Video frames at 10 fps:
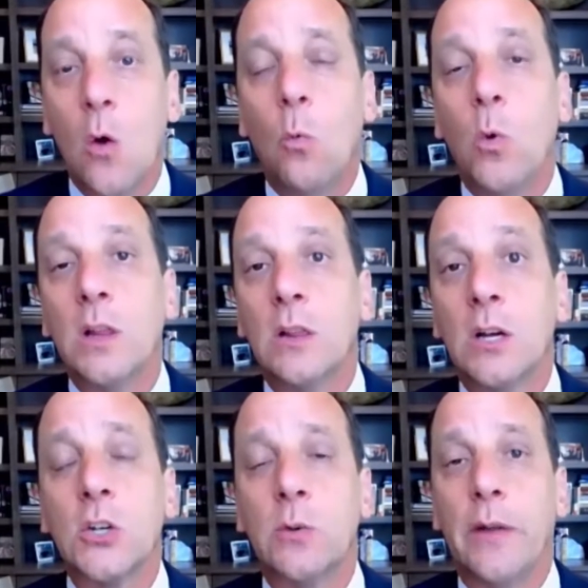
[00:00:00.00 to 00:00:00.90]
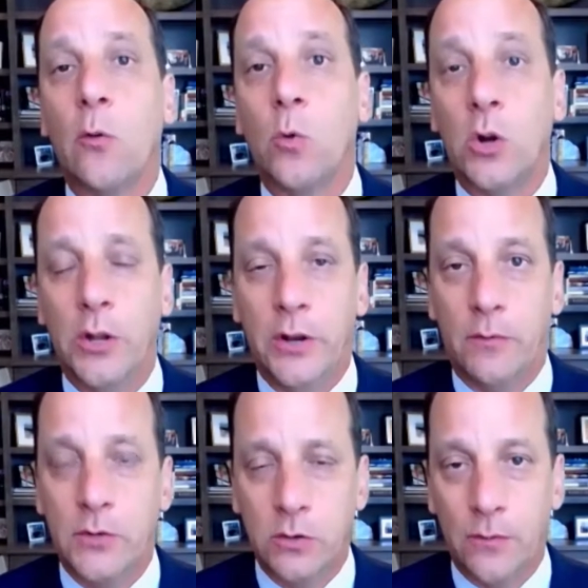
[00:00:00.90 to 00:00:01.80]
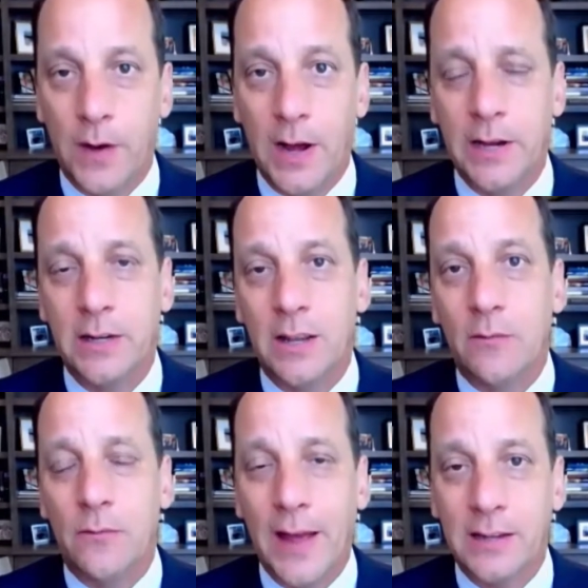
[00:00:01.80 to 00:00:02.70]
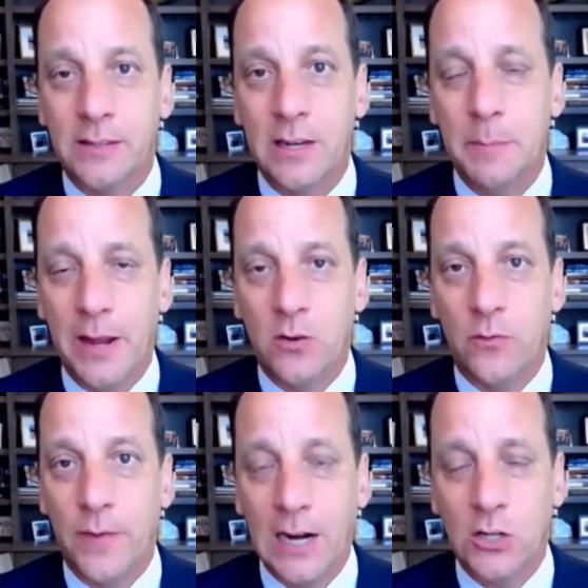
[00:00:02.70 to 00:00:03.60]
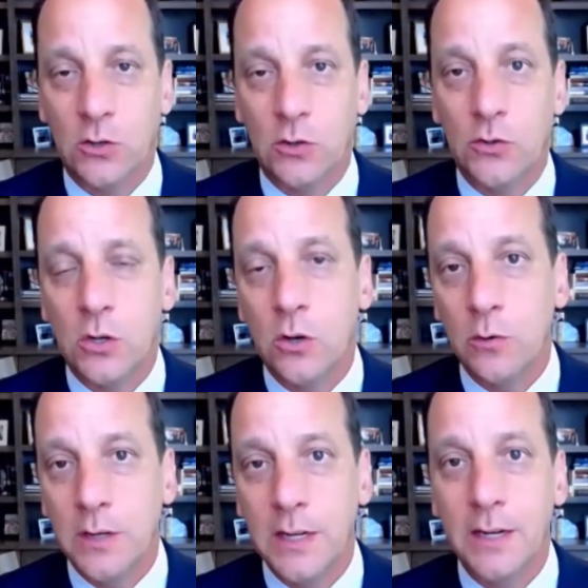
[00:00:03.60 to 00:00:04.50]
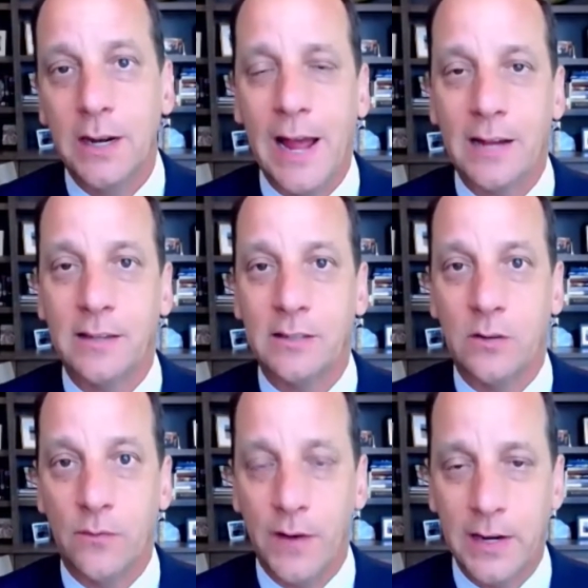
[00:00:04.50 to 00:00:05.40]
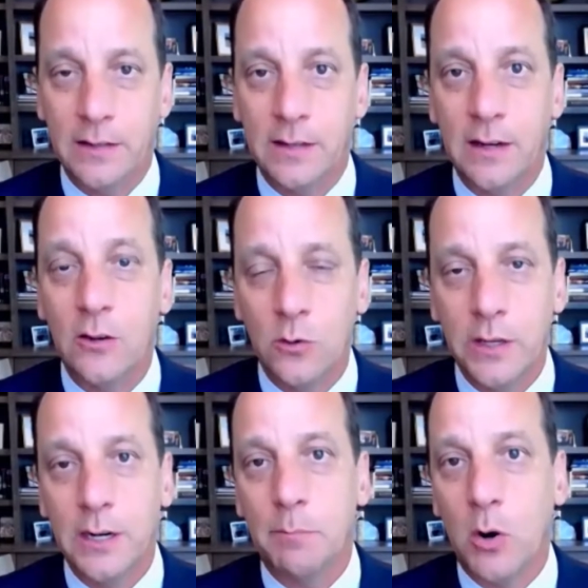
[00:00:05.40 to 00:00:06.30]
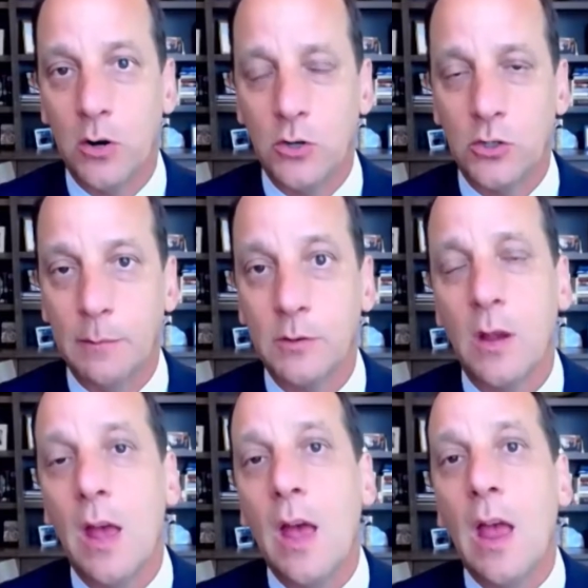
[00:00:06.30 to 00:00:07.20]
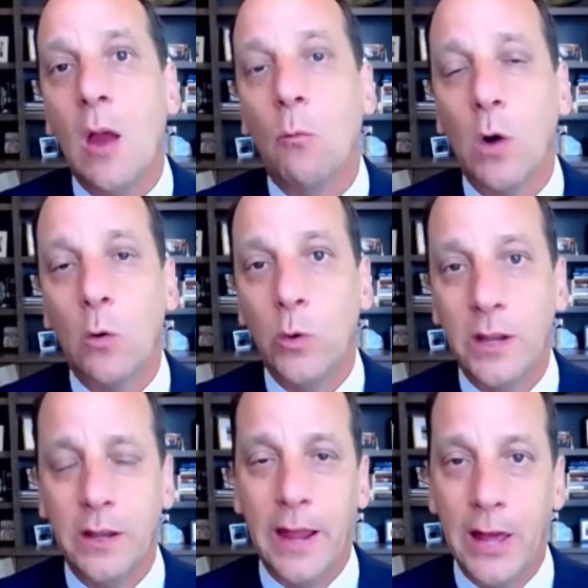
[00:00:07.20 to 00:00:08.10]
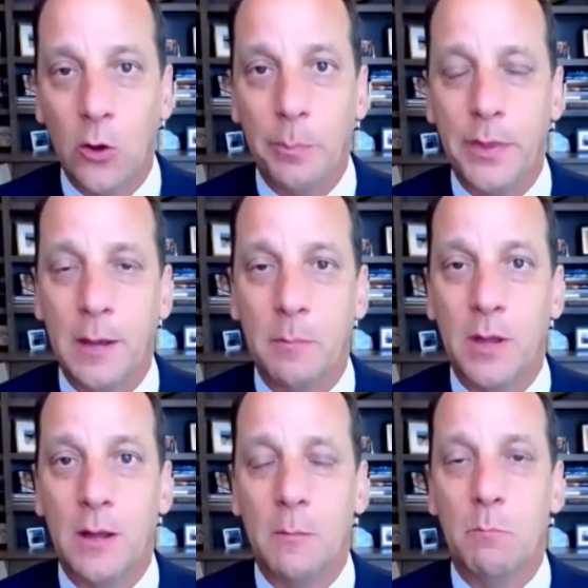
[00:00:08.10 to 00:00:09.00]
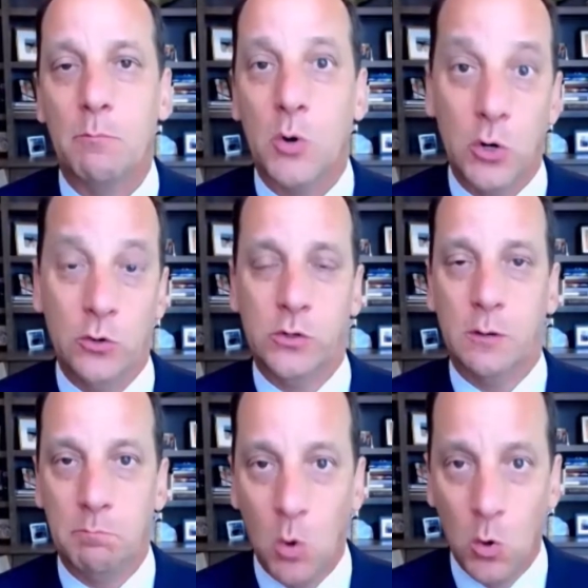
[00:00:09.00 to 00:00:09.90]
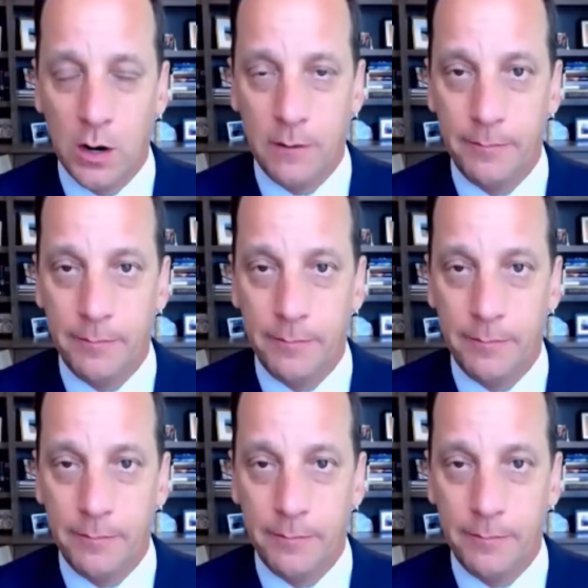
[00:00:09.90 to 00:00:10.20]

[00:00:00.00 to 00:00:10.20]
we looked around the world to find vaccine manufacturers who needed access to financing, who needed partnerships where we could help them produce more.